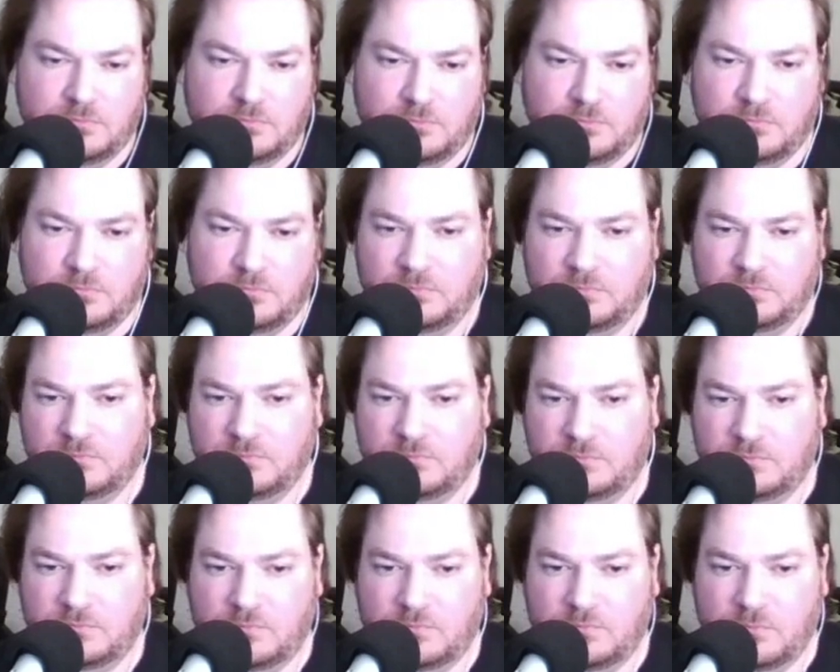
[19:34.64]

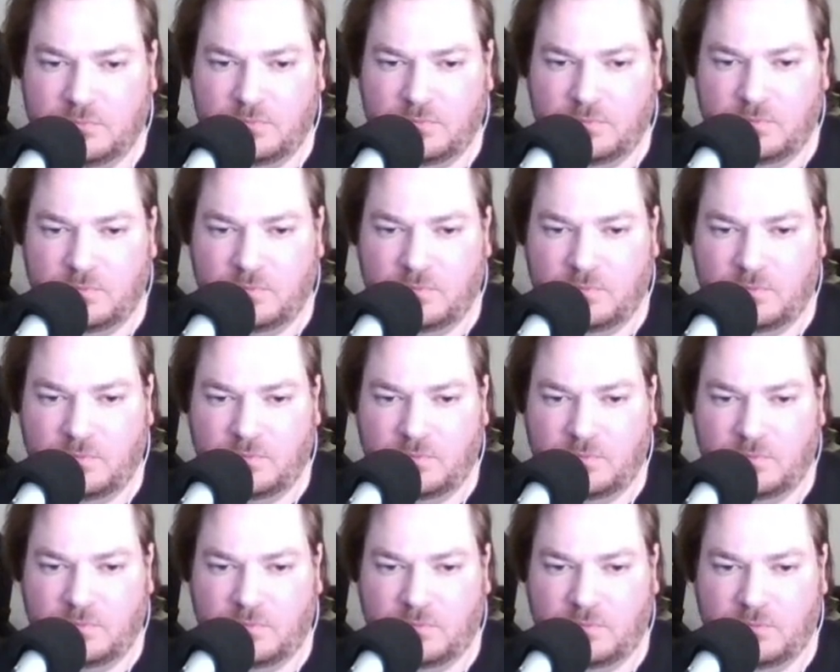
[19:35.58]

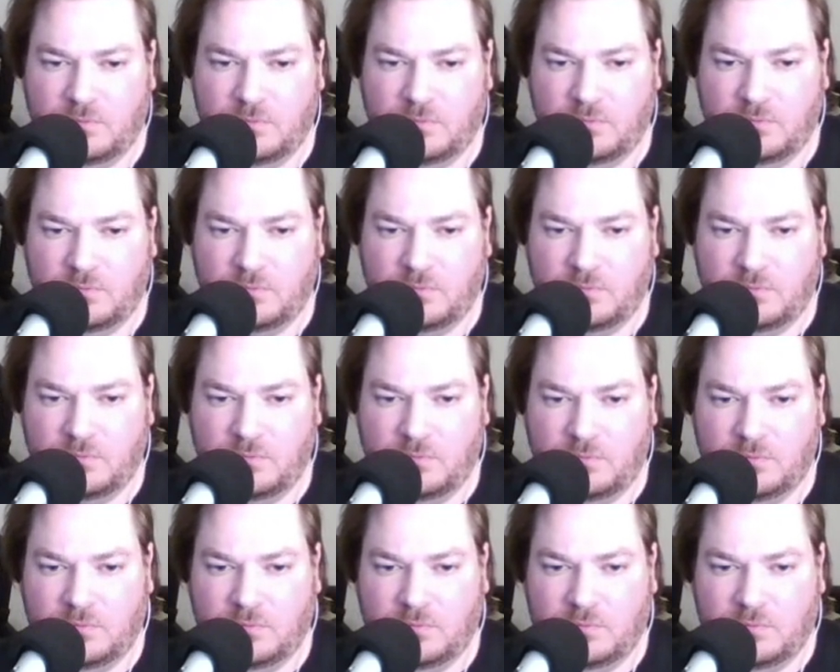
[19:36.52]

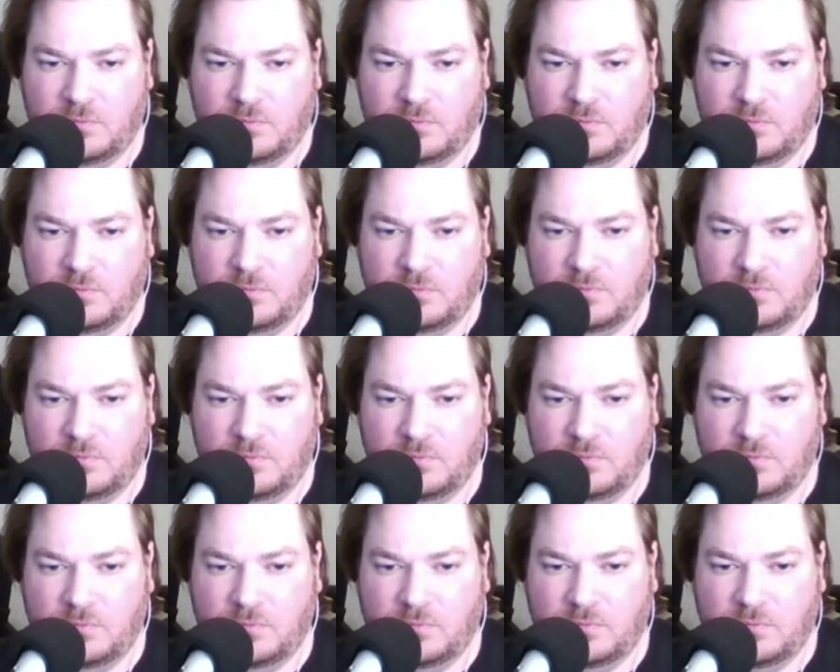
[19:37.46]

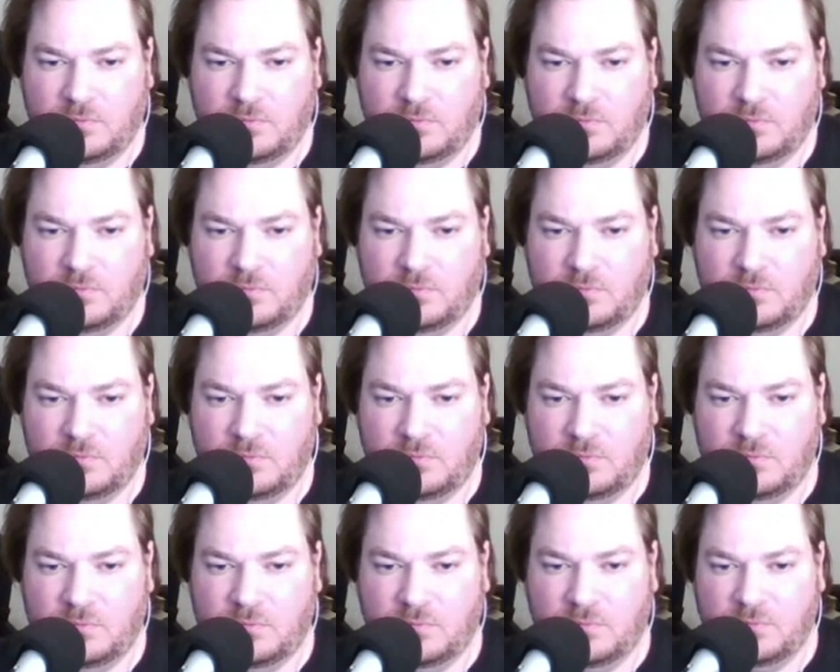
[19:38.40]

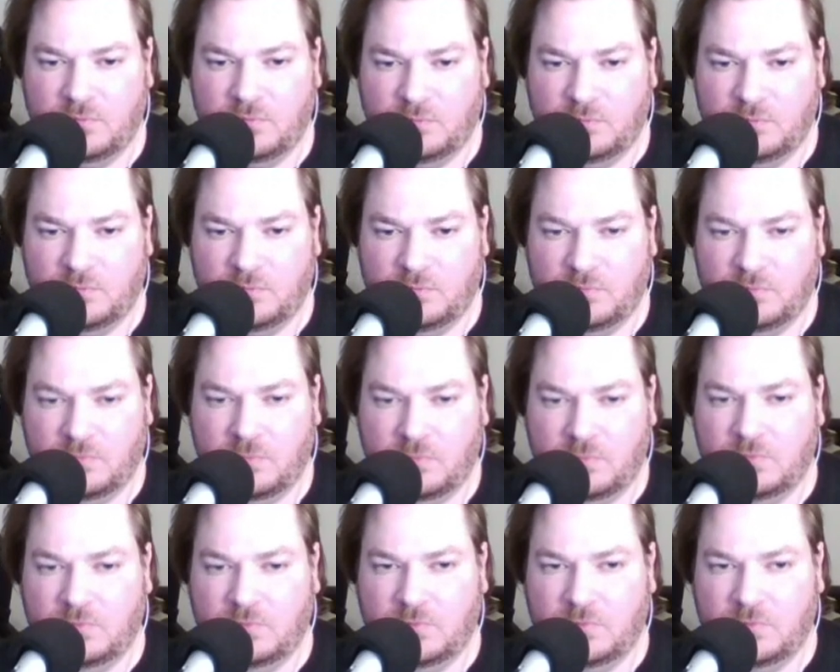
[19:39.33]

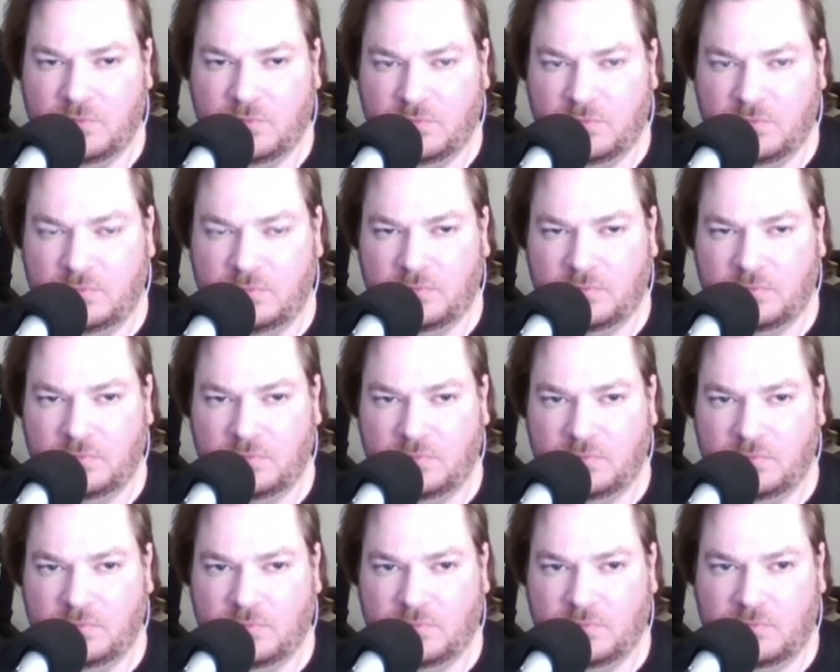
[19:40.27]

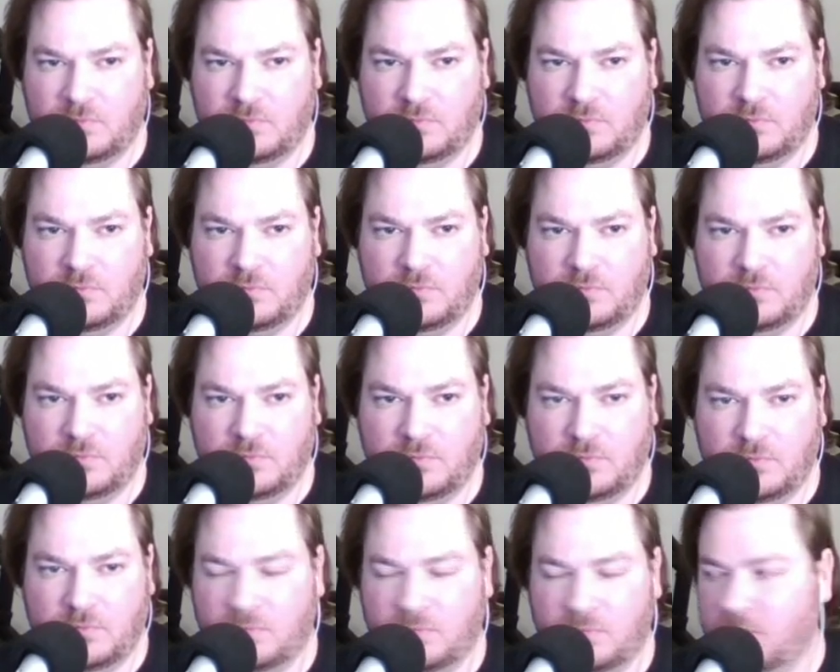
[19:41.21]

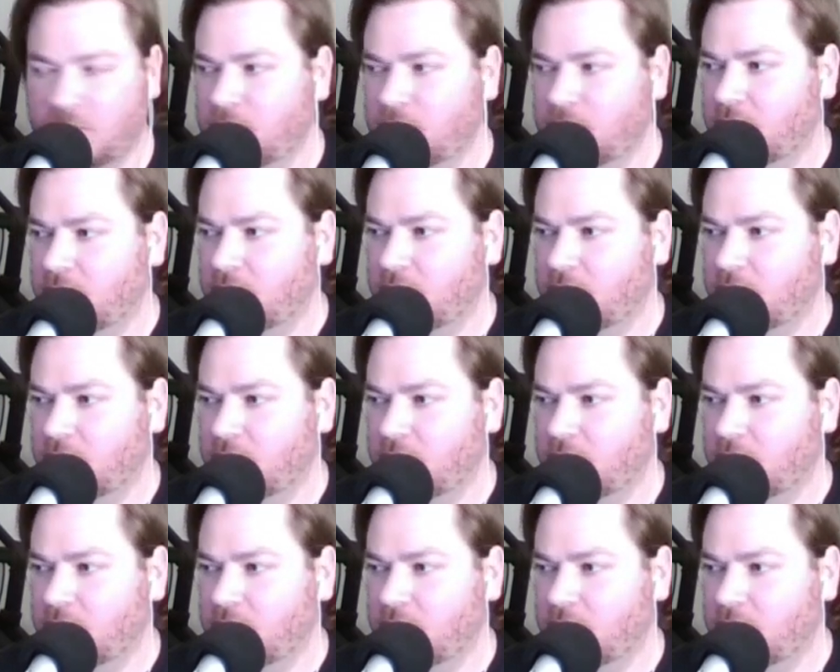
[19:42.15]
[no speech]